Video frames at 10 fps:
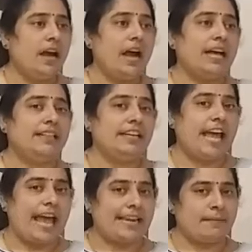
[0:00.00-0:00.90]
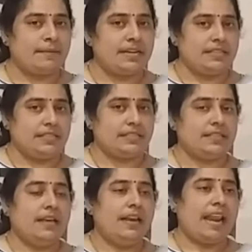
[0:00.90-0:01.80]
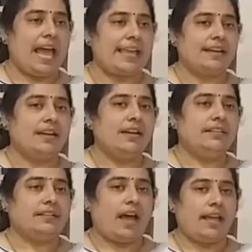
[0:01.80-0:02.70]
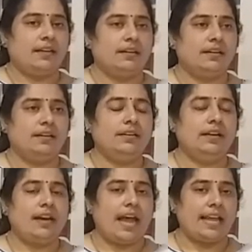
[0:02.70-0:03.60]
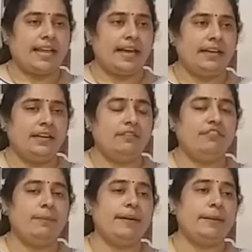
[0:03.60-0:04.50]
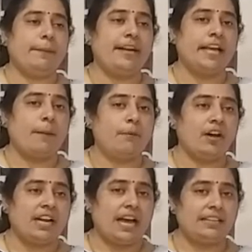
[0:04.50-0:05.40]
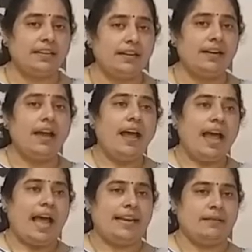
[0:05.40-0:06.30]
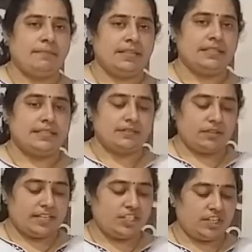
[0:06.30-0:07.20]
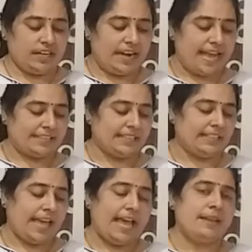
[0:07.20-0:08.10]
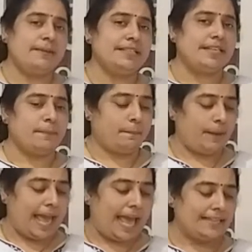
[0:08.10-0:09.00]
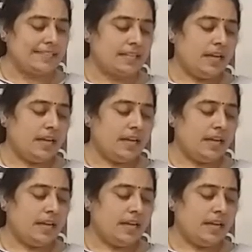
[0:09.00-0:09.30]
other animals like tiger, lion will be depending upon other animals. Okay children, like that. Animals and plants